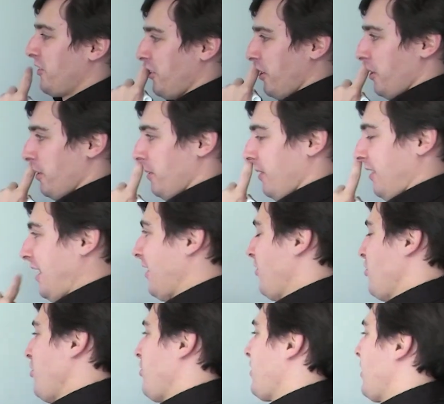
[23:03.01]
So
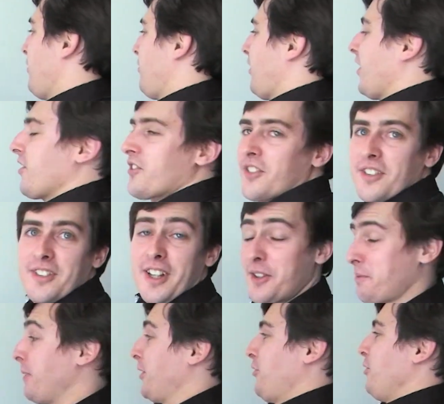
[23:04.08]
let's just refresh.
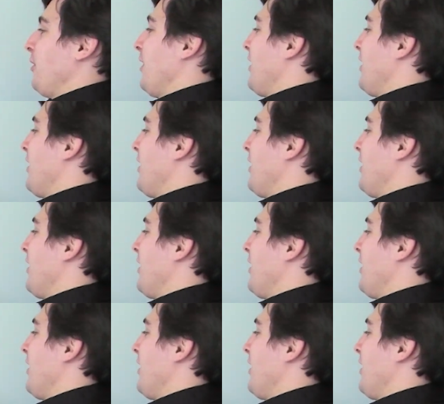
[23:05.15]
It's been too